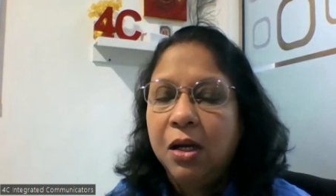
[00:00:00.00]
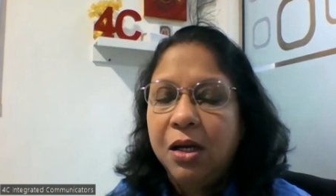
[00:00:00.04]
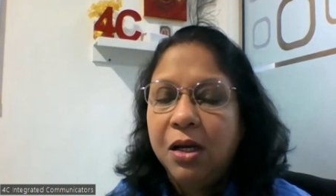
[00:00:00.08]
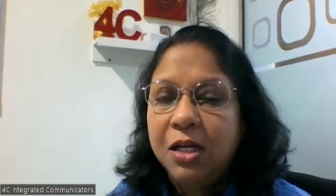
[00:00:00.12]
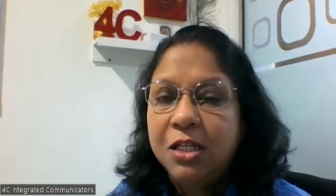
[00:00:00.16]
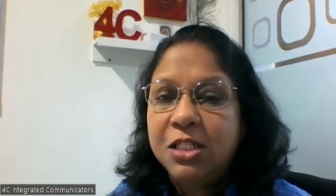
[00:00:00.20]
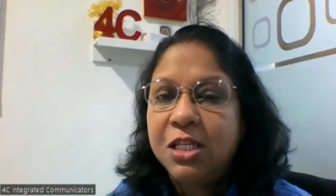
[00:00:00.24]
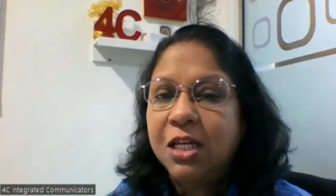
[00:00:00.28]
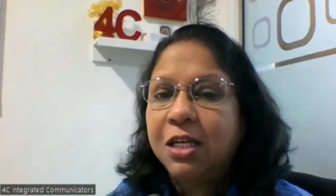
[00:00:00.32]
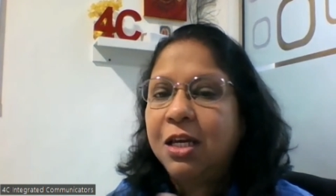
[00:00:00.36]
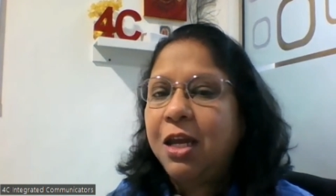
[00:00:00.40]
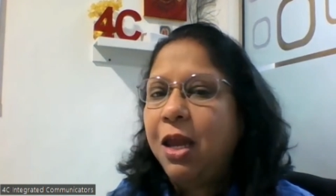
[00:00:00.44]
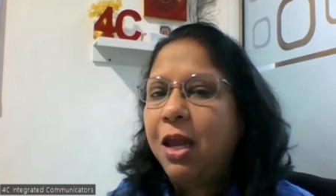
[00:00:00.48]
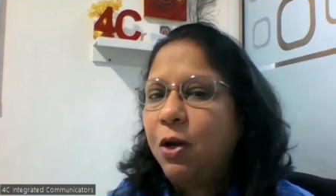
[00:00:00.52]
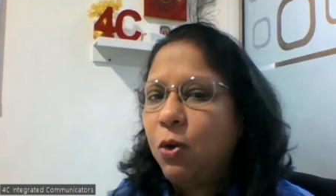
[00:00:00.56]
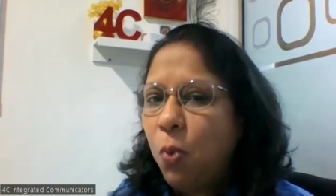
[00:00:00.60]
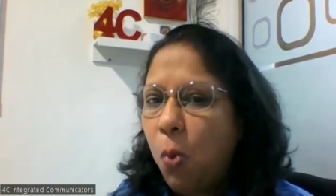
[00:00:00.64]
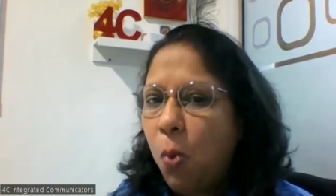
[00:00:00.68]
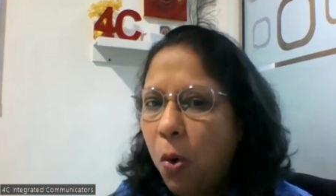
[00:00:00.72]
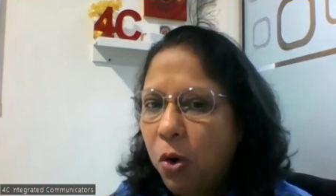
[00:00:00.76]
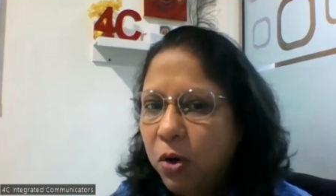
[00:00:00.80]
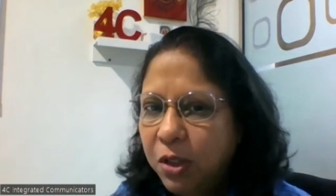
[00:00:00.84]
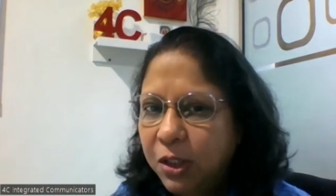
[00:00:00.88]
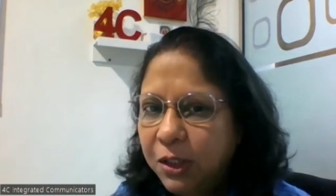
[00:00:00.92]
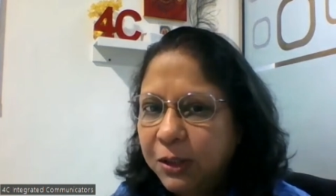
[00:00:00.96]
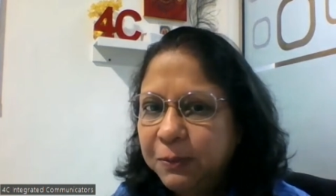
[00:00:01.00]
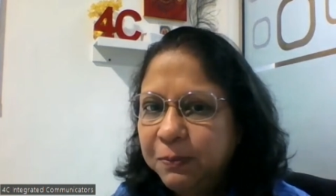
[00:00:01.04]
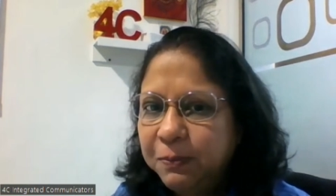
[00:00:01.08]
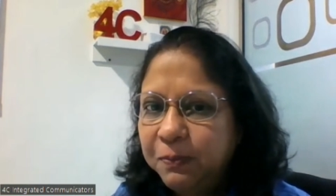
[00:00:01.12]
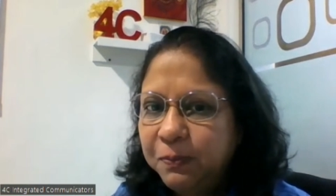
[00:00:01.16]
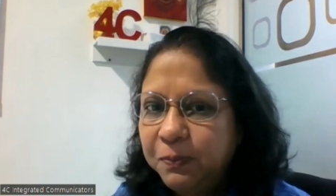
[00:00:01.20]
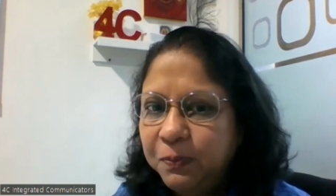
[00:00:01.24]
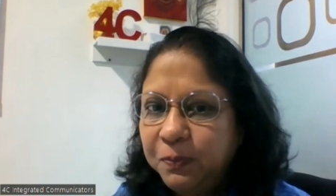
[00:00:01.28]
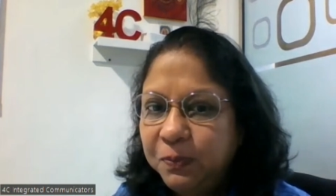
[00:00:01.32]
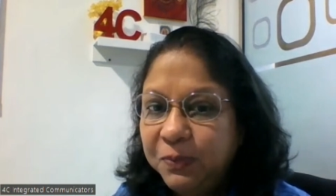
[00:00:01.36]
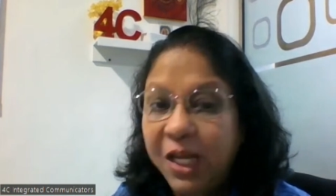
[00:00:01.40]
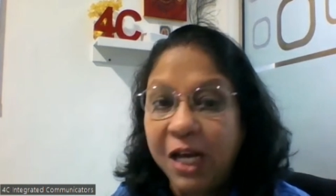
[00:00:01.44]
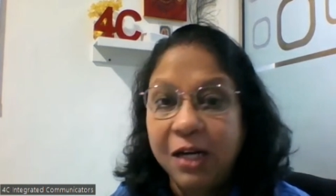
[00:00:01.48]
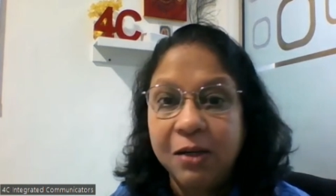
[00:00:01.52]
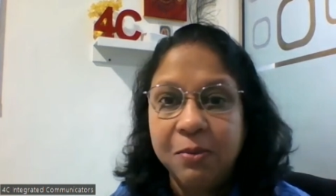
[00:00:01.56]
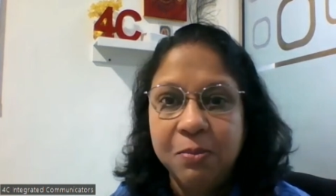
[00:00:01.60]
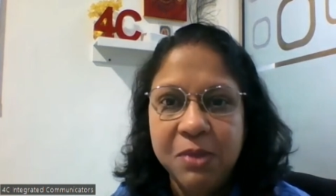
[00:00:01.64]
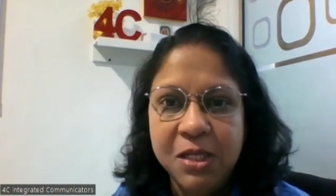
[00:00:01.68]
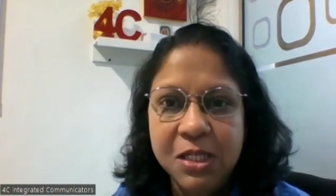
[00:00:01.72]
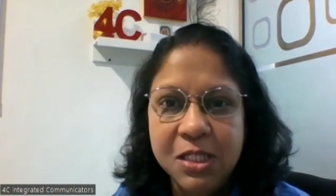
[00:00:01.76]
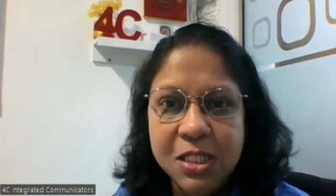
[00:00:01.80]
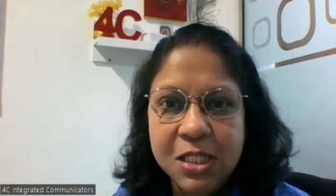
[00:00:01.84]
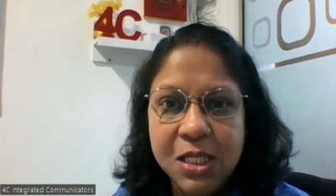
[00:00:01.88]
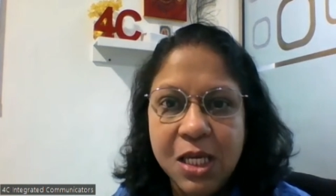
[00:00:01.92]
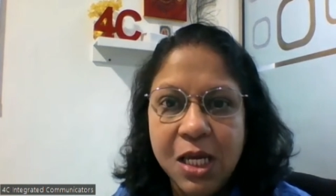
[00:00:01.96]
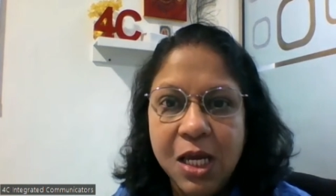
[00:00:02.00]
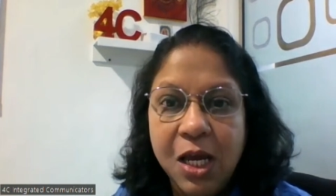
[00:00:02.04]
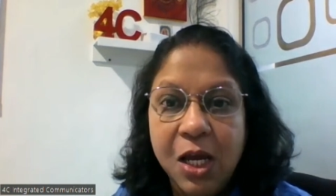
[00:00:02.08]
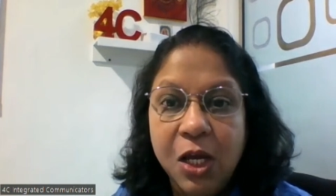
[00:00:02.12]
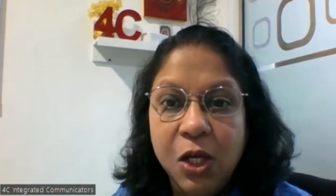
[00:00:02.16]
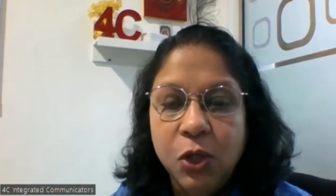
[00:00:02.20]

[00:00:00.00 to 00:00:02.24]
it's a cakewalk. That means